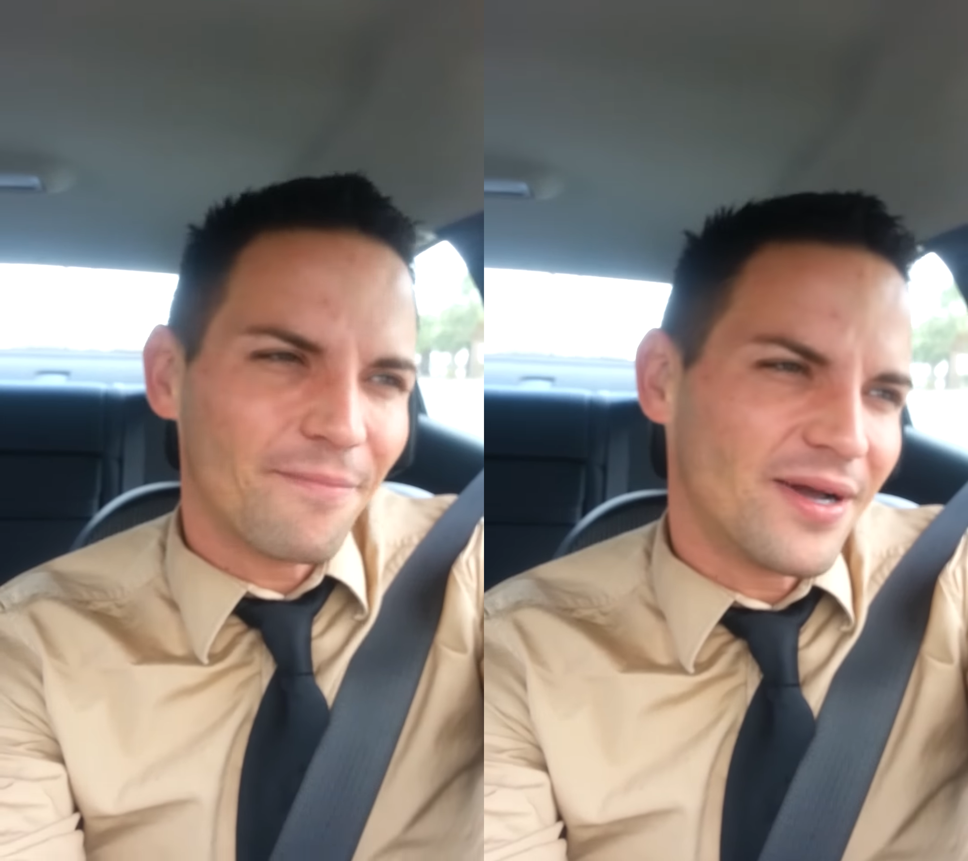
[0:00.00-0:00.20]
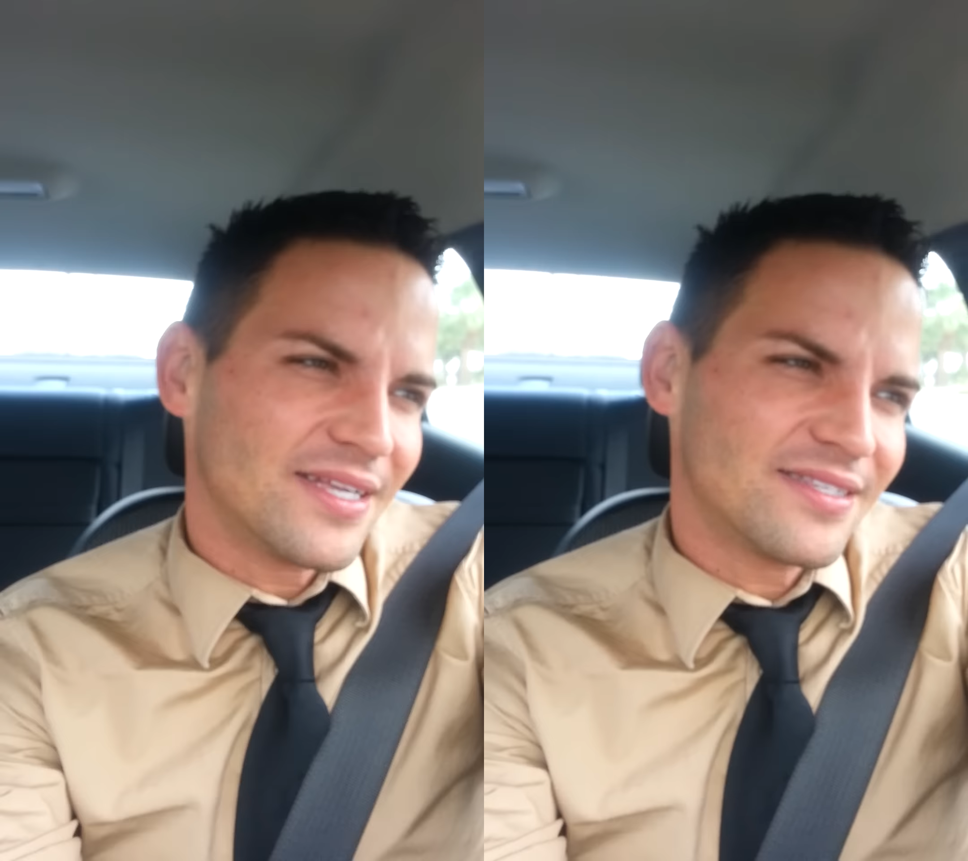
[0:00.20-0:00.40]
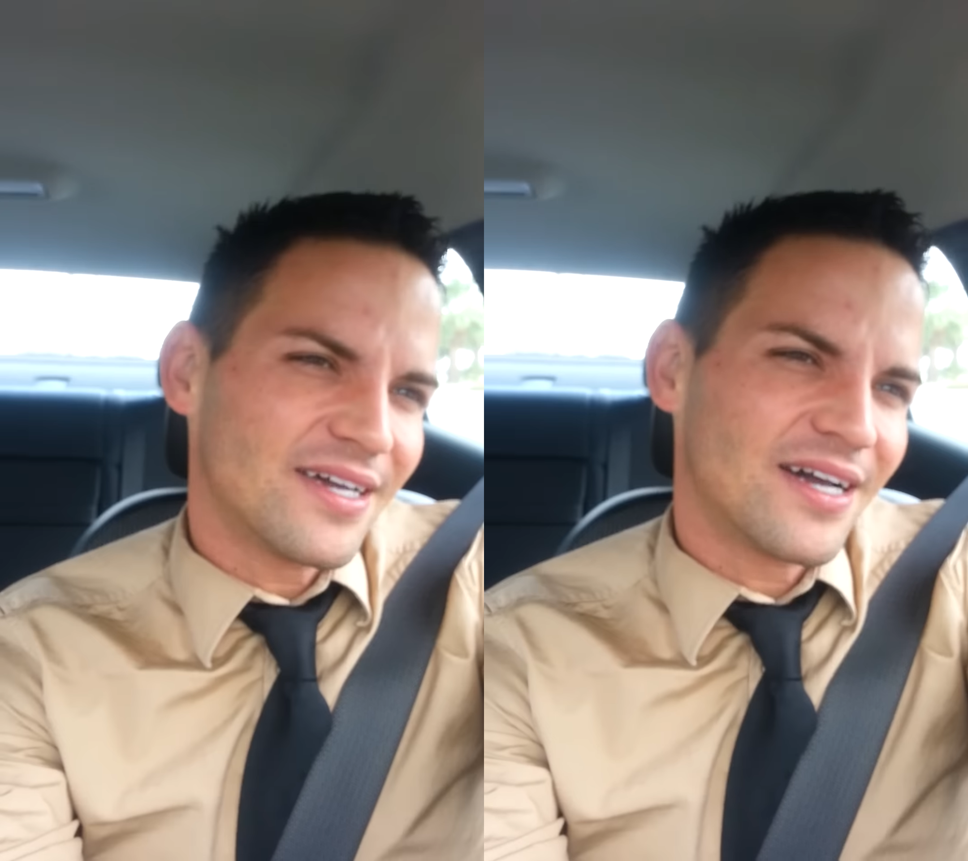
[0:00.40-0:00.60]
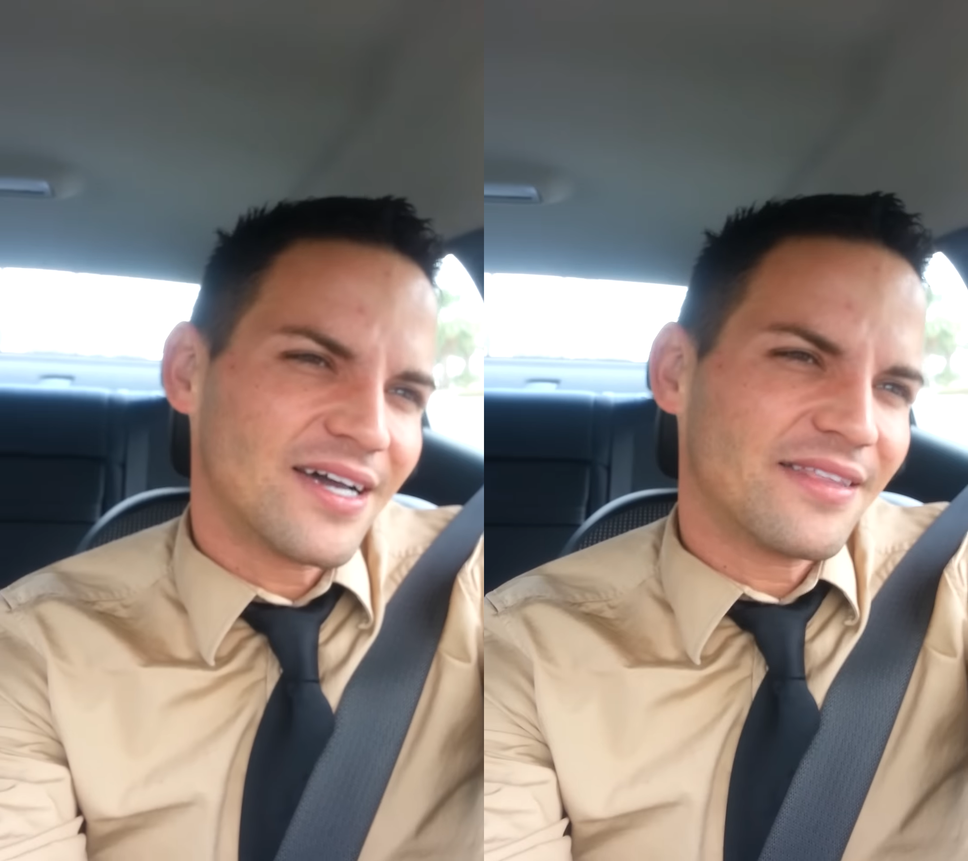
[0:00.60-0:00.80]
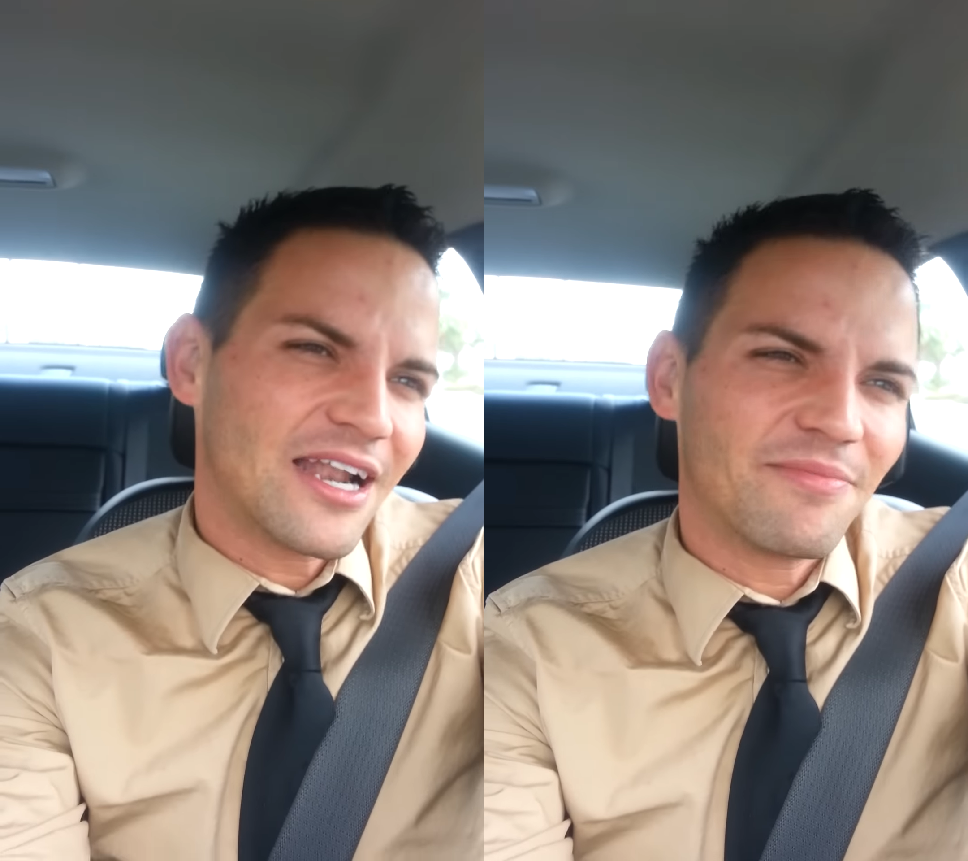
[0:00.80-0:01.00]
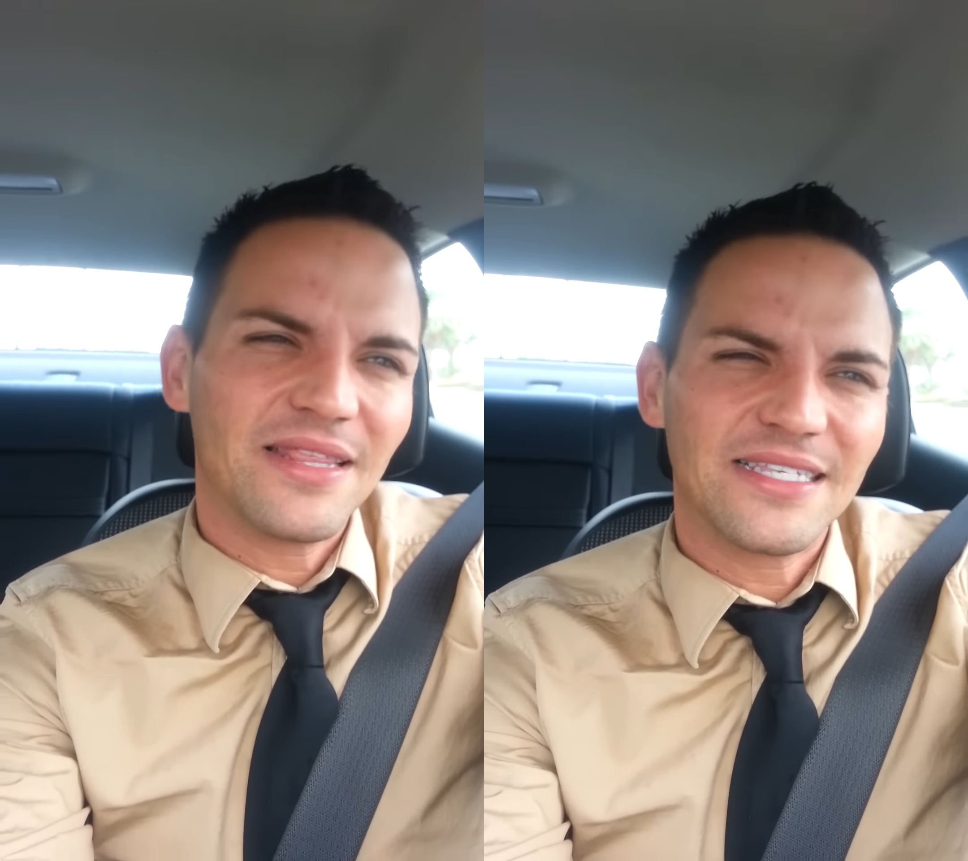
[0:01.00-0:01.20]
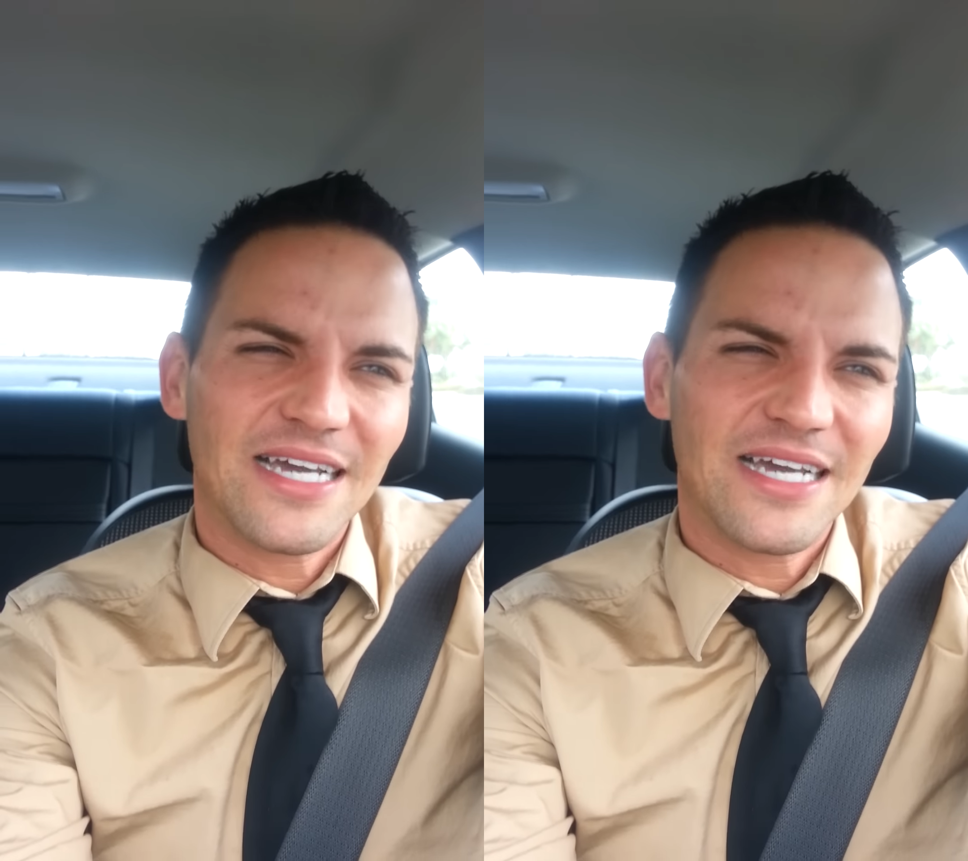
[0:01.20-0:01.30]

but uh, that'll be the